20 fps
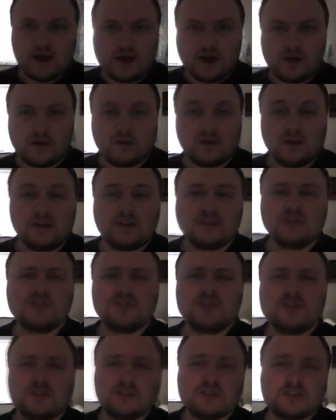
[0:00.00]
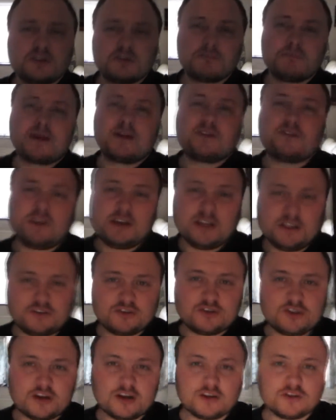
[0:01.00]
Oh, and I just noticed your battery needs
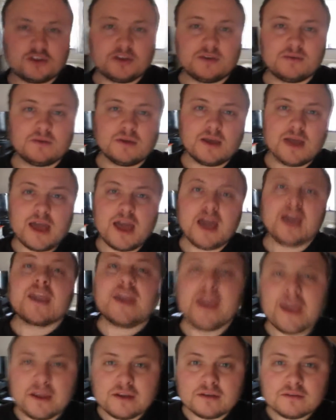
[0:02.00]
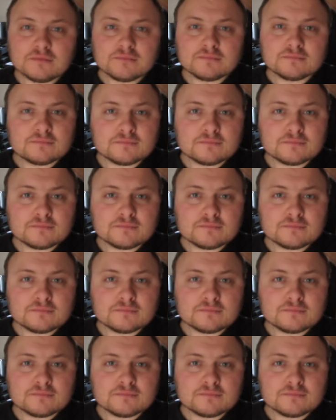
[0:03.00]
charging again.